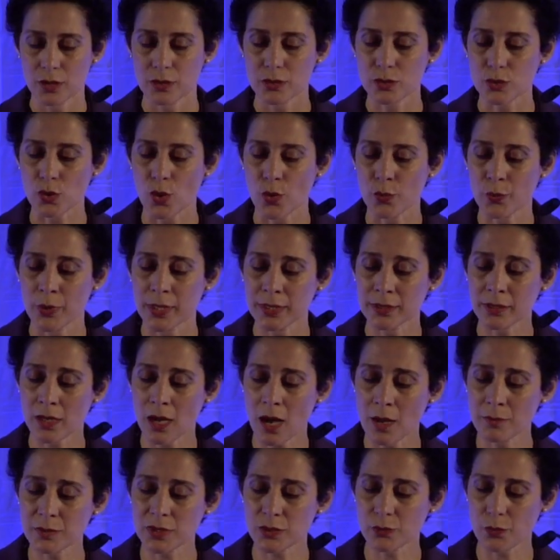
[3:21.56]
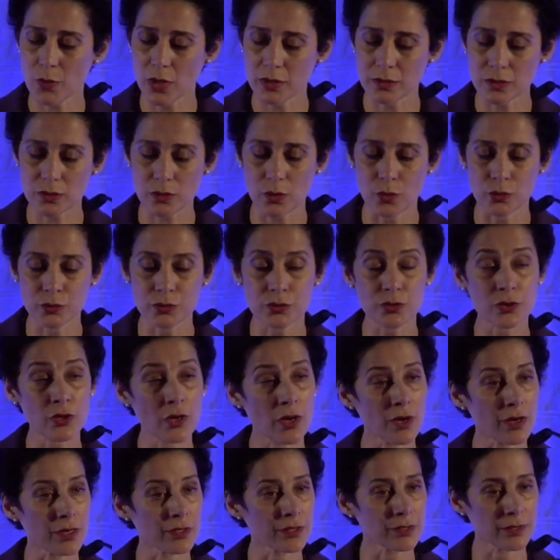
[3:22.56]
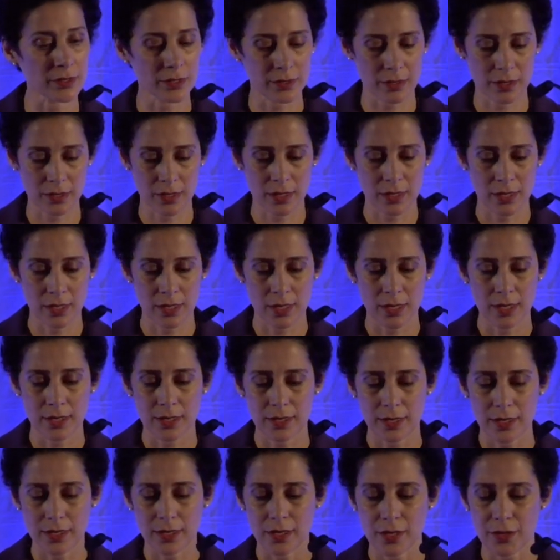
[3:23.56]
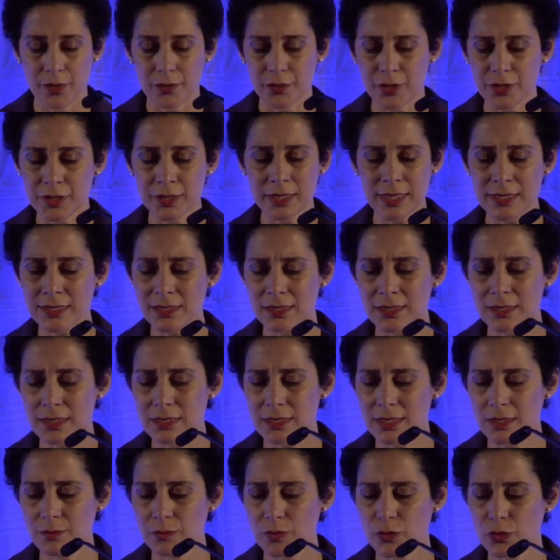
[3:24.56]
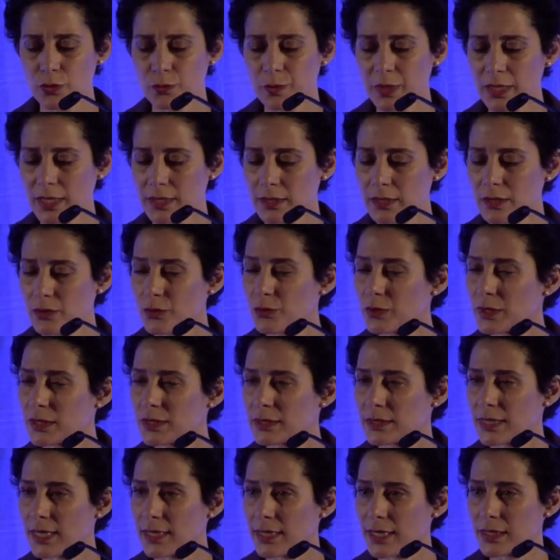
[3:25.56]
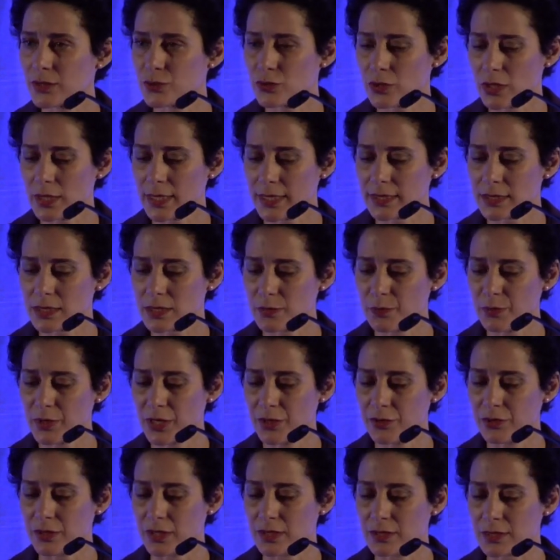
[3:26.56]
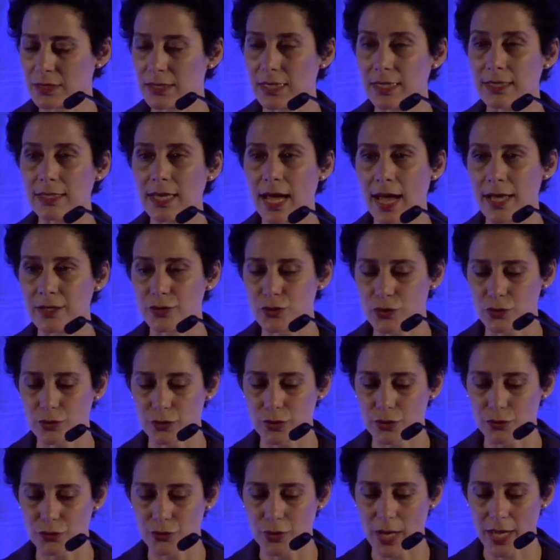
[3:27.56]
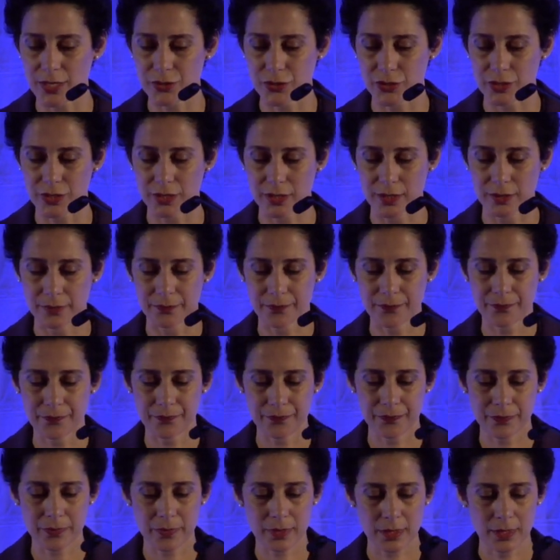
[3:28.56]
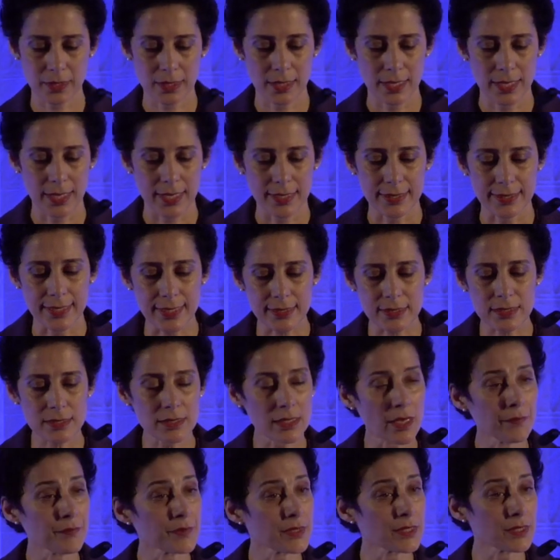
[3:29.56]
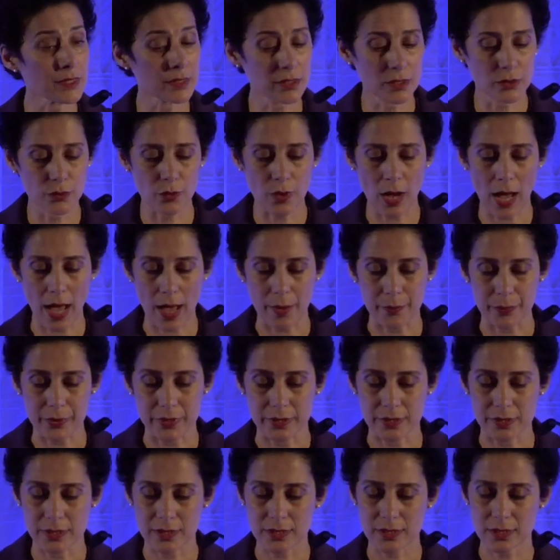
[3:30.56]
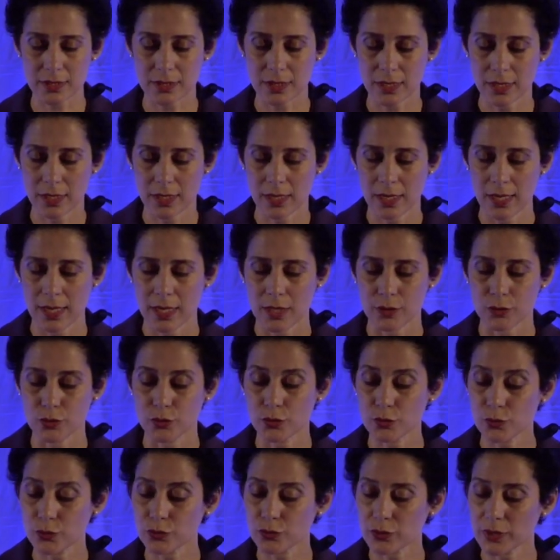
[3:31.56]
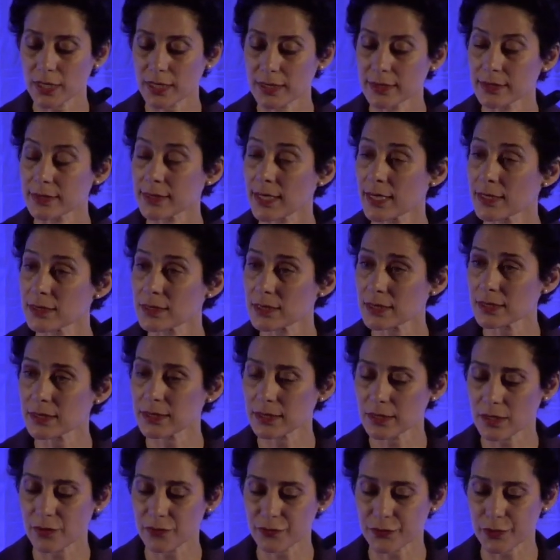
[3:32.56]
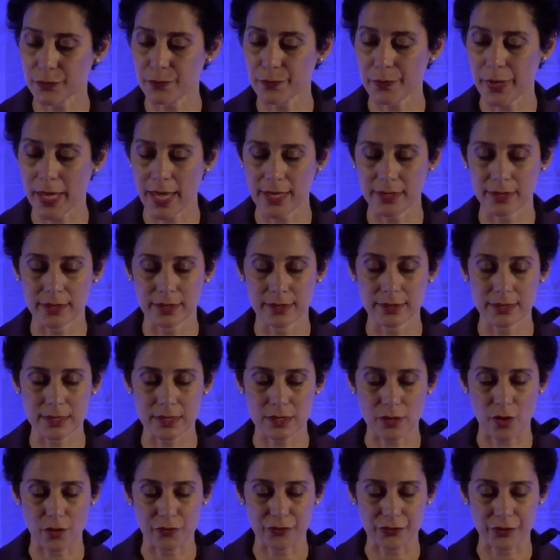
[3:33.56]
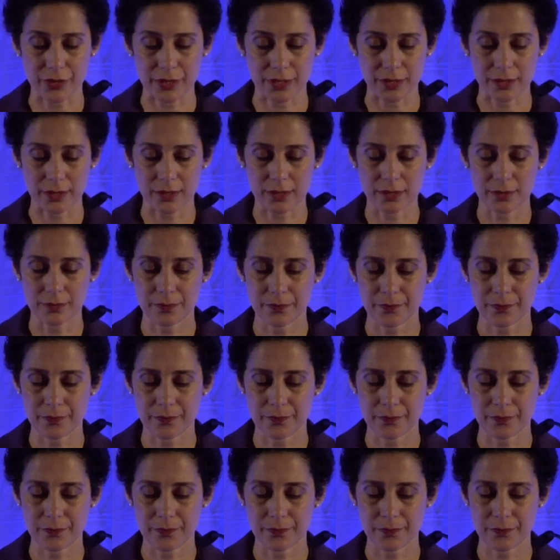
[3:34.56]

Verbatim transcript: So when comes one's own turn, there doesn't seem to be a new intellectual experience attached to the tragedy. Yet something new happens due to the intensity of the pain and the suffering.